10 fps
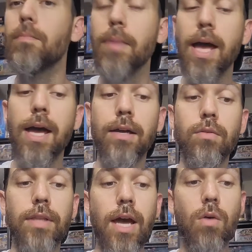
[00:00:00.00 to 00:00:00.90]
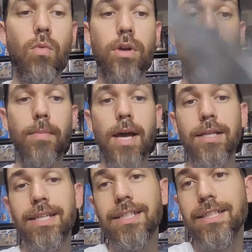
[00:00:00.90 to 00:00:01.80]
in a bag without worrying about
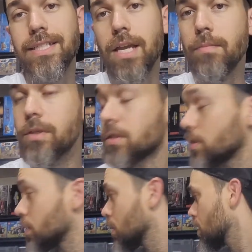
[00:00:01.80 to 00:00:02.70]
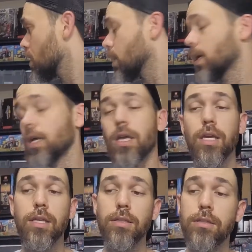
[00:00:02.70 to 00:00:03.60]
it getting damaged.
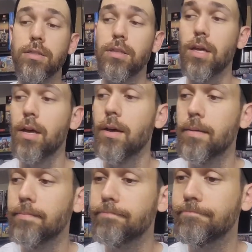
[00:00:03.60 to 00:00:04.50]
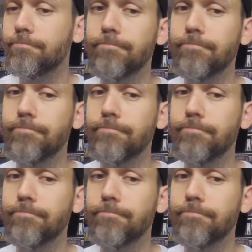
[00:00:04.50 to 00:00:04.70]
And um,